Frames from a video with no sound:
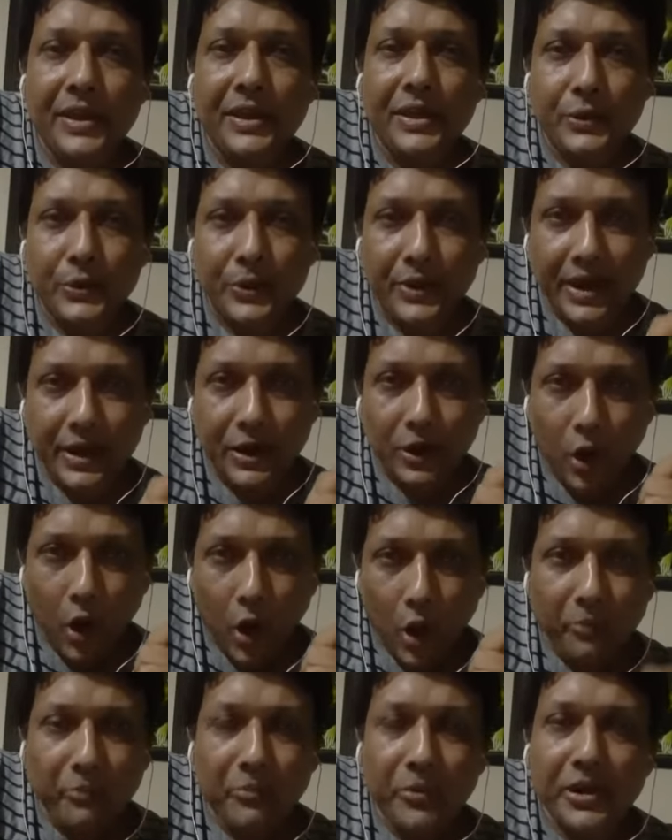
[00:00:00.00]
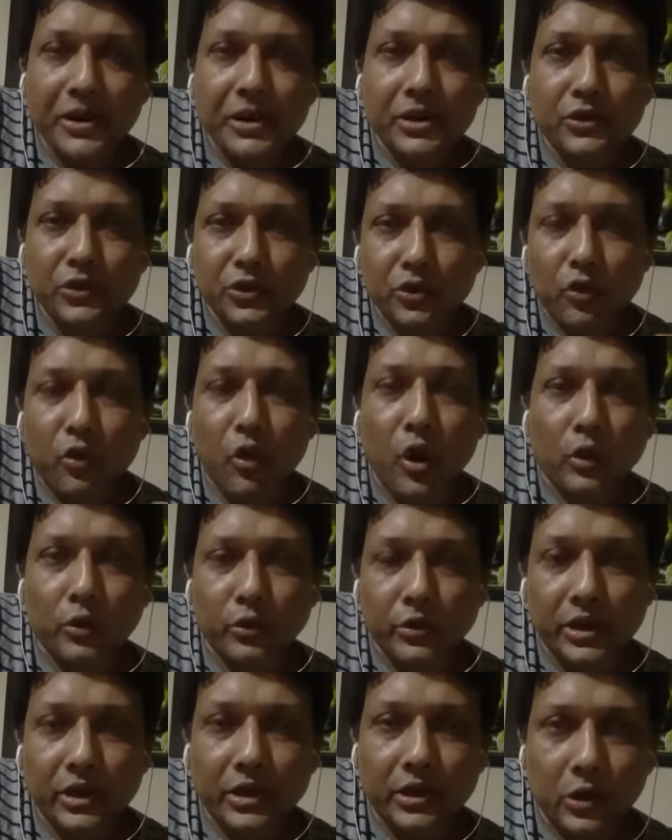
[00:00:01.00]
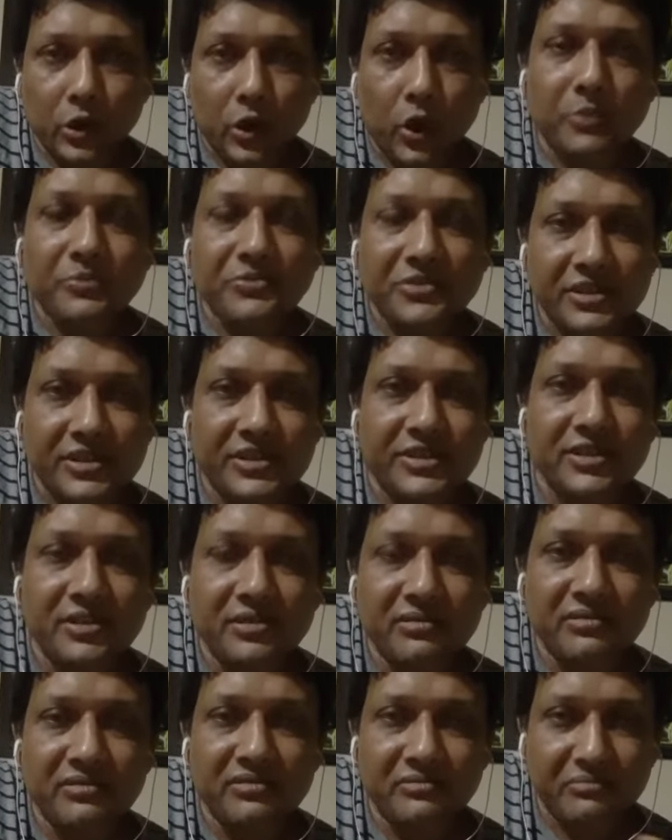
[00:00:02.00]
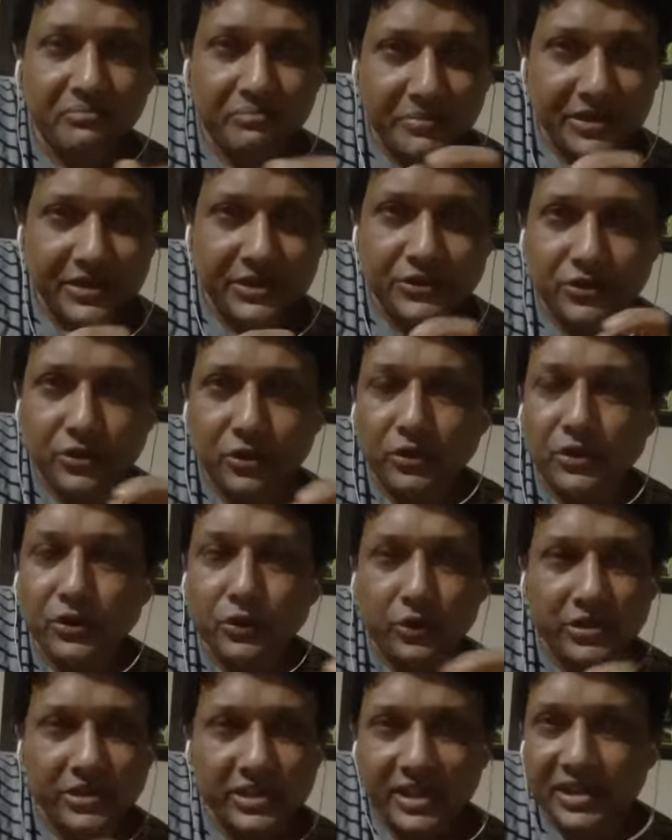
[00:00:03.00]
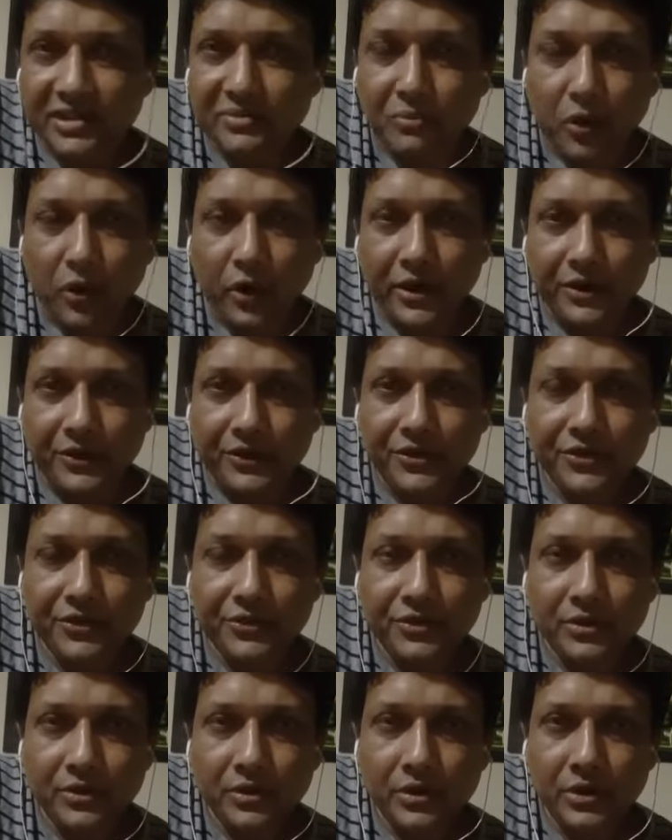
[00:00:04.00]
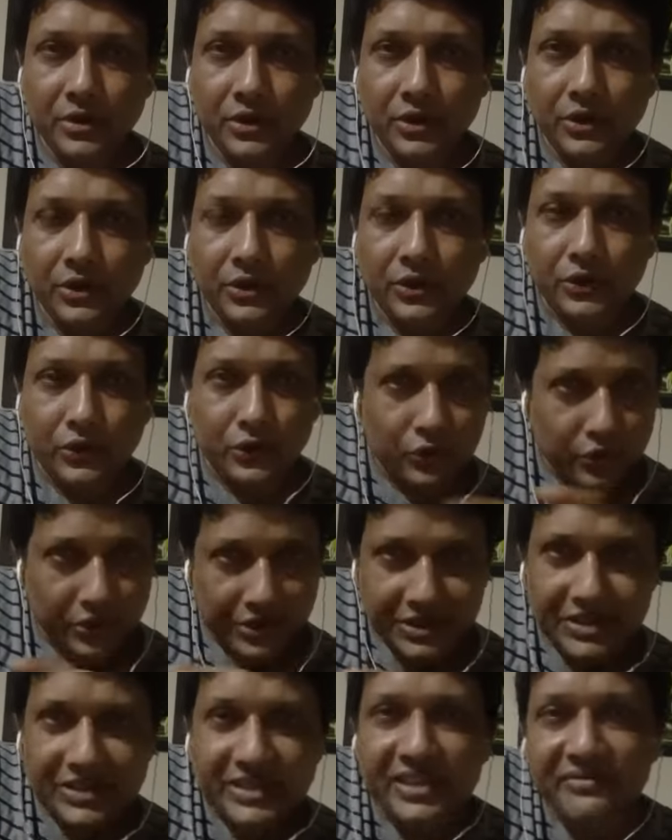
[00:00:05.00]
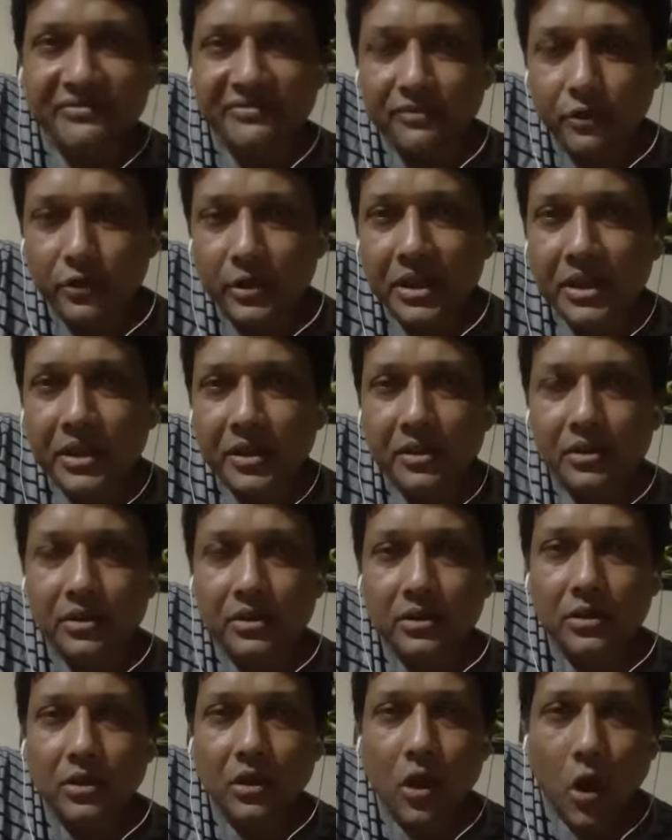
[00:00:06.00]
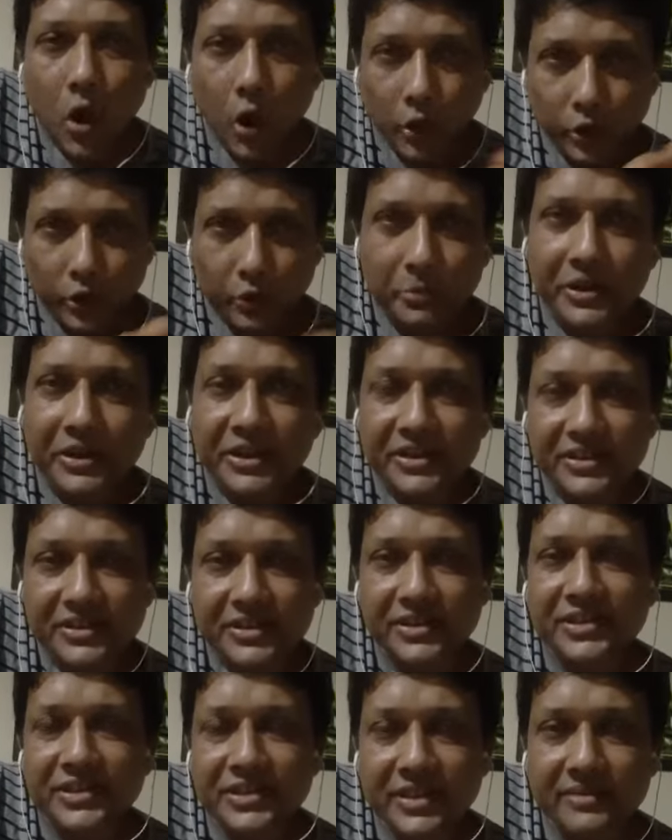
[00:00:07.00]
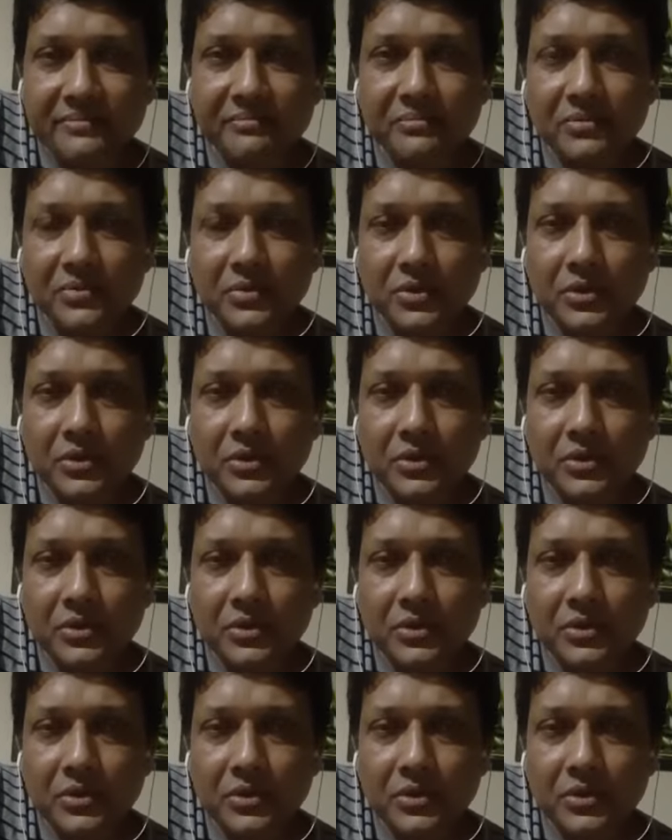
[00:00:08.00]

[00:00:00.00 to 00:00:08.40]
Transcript: you can operate throughout the crop season based on your set point. So it is a fully automatic system.